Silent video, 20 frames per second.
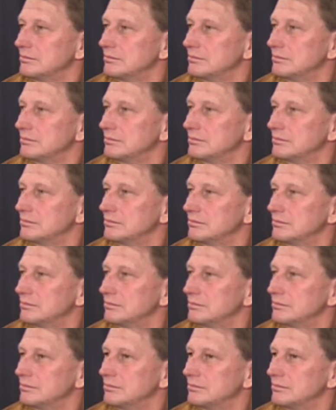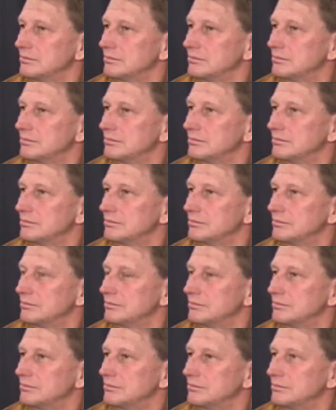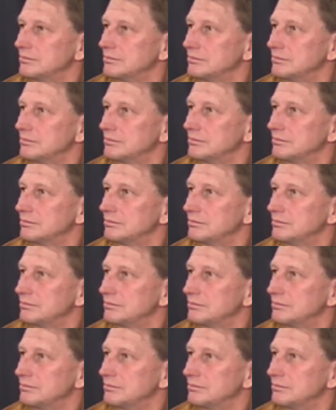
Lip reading: (not speaking)